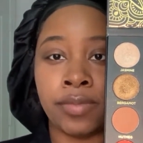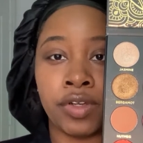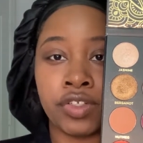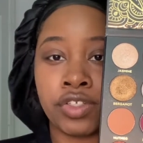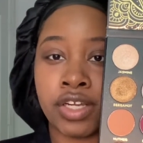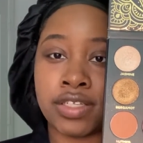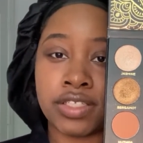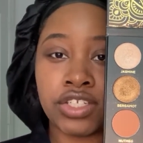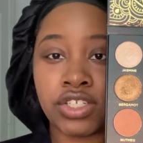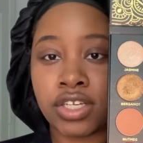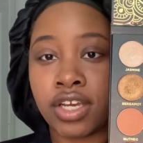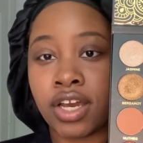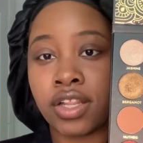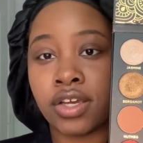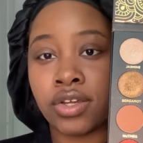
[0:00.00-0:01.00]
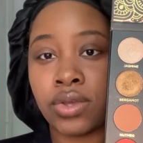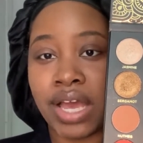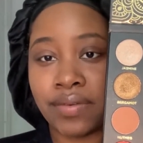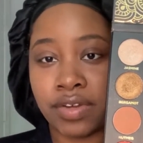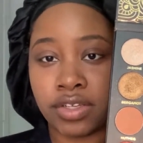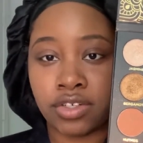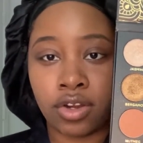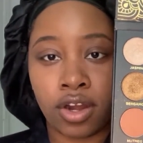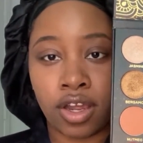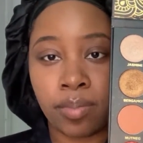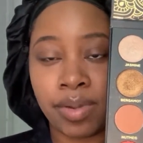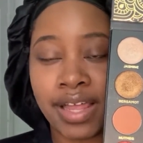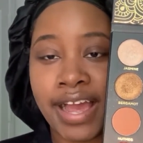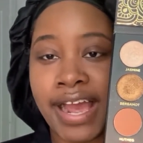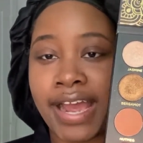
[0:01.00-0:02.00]
your transition color, you have a dark
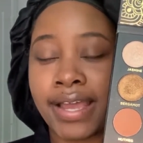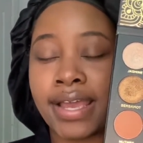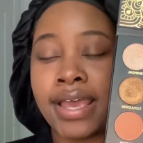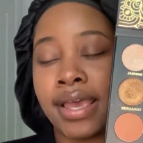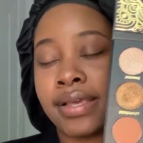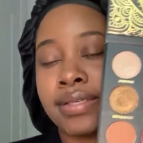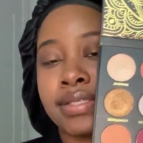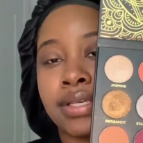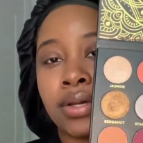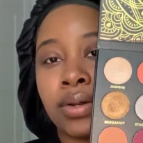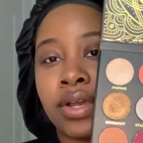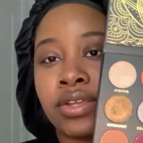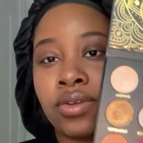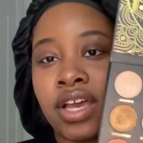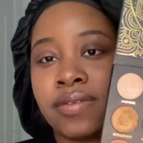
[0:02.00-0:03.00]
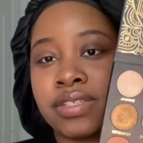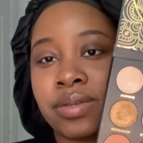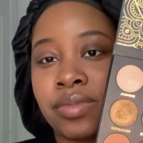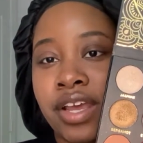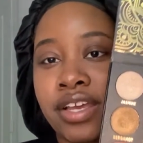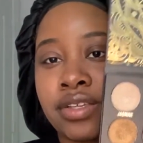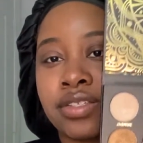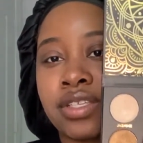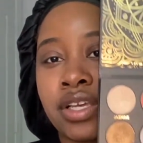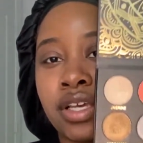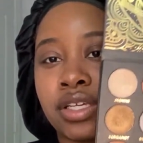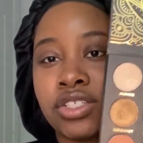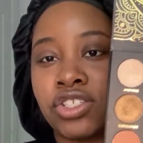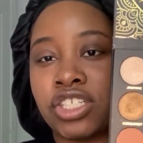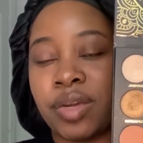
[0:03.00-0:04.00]
black, and you have some nice
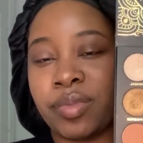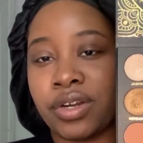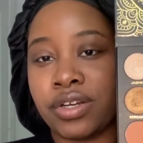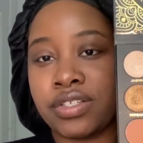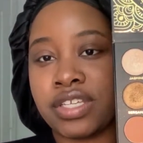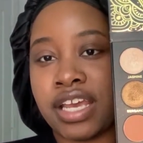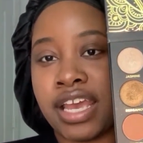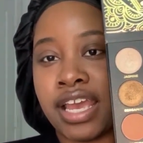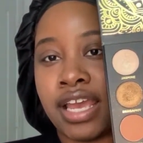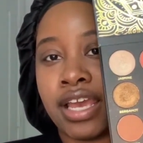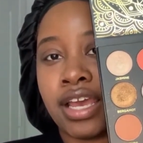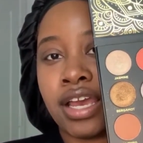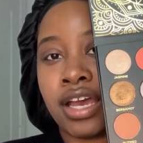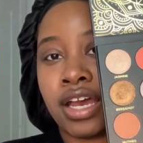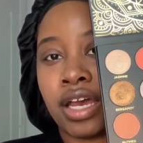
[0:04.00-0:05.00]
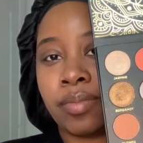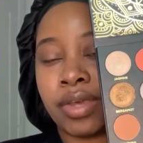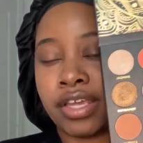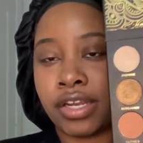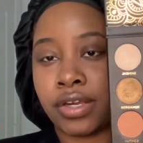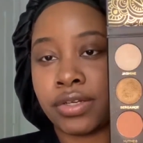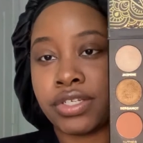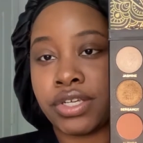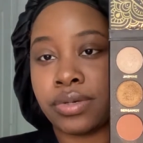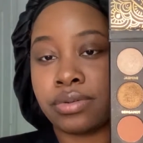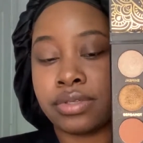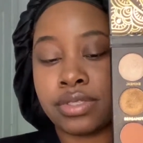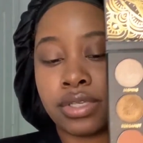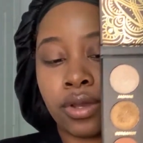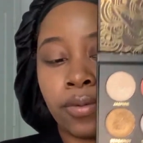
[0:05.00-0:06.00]
shimmers in here too.
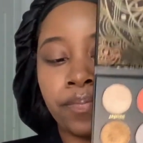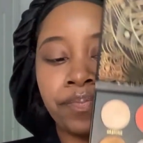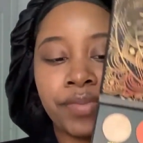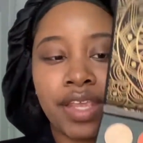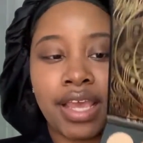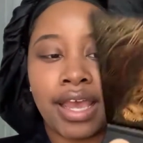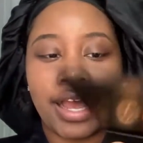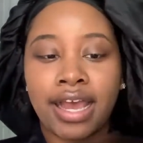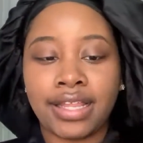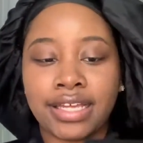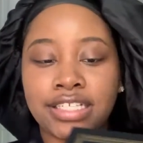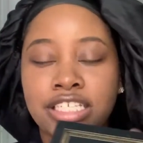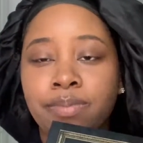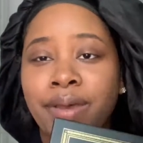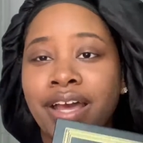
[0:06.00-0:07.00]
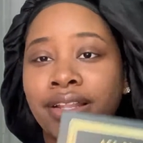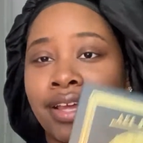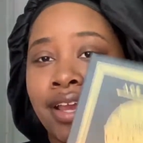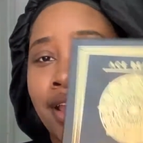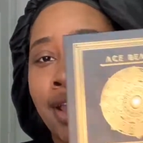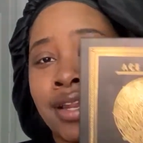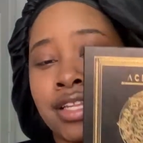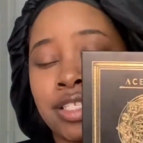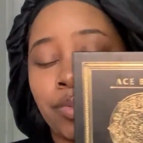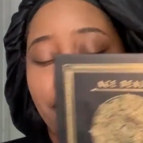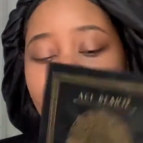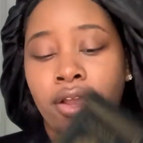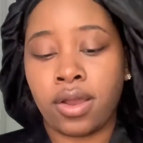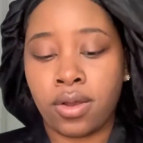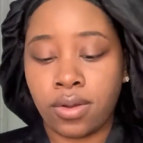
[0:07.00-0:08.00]
So I like this palette, and it's
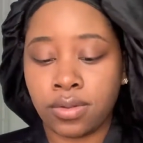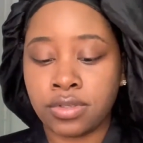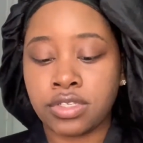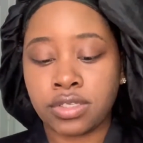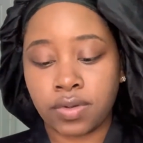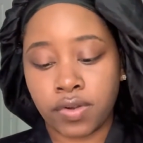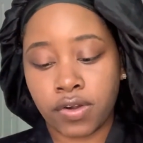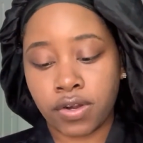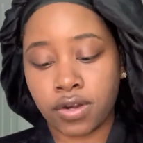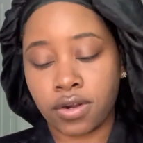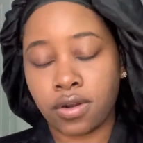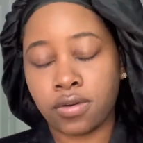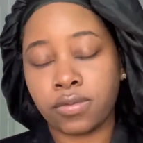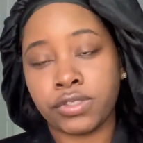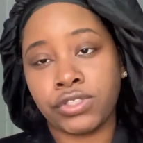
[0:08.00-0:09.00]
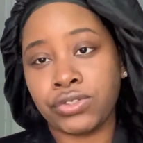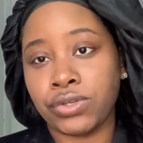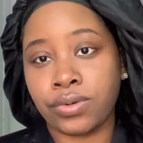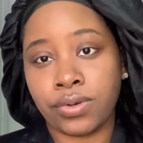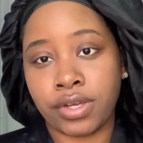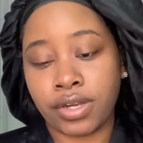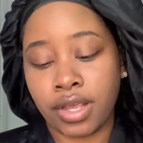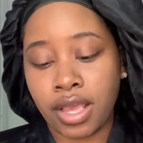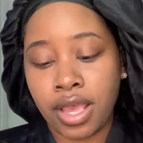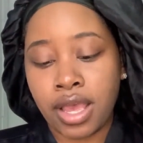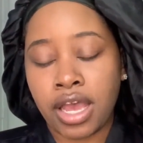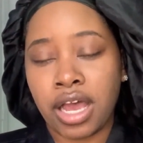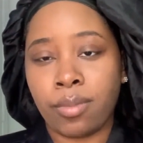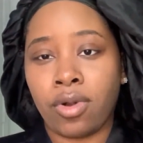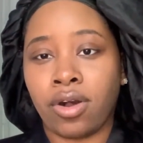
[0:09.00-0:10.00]
black owned, so girl, what you doing?
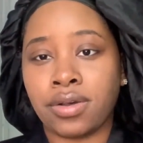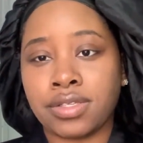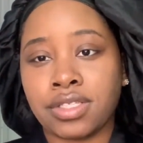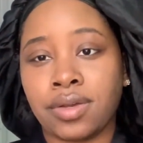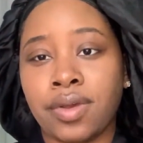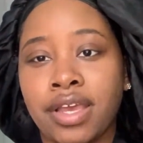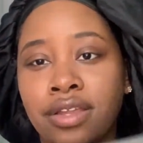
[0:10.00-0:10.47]
Also